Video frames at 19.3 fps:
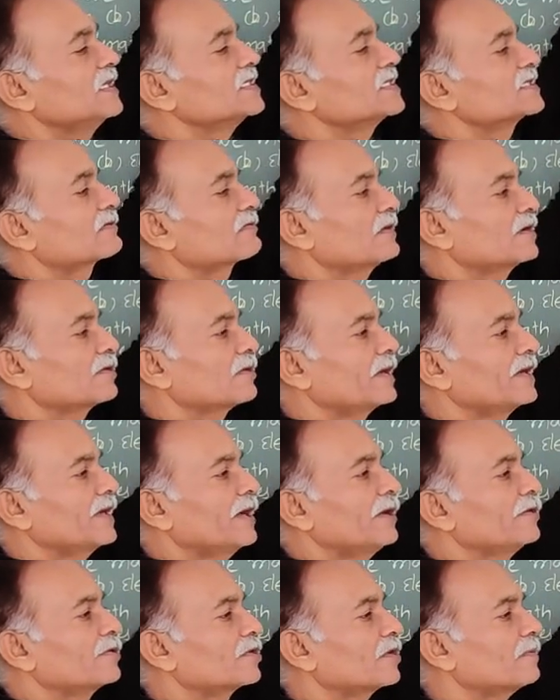is equal to
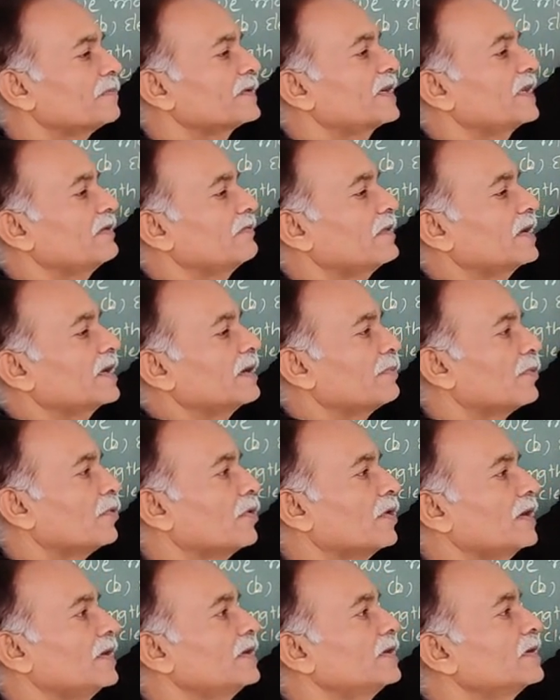under root of T1
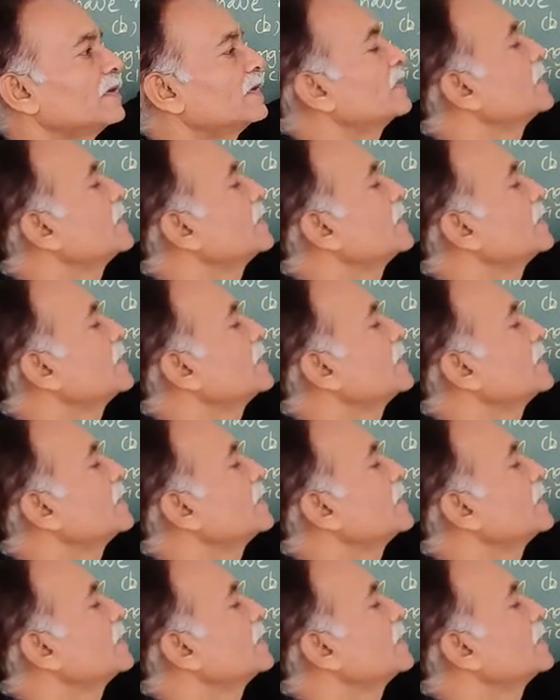upon